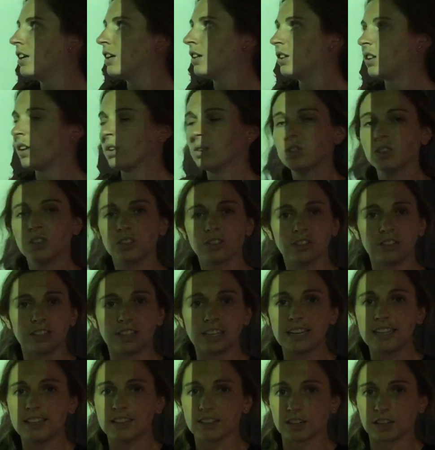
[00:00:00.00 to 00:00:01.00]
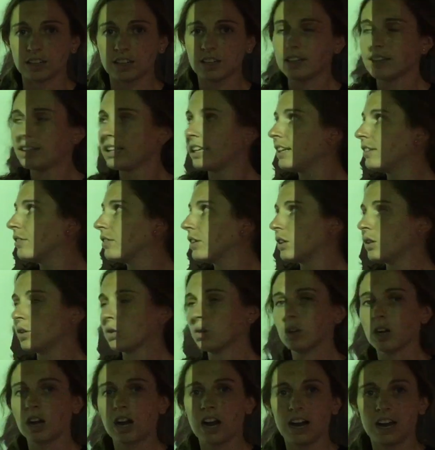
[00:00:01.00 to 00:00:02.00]
those are neither even
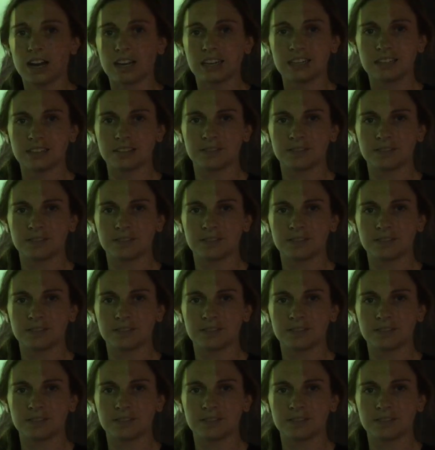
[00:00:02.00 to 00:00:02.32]
nor odd.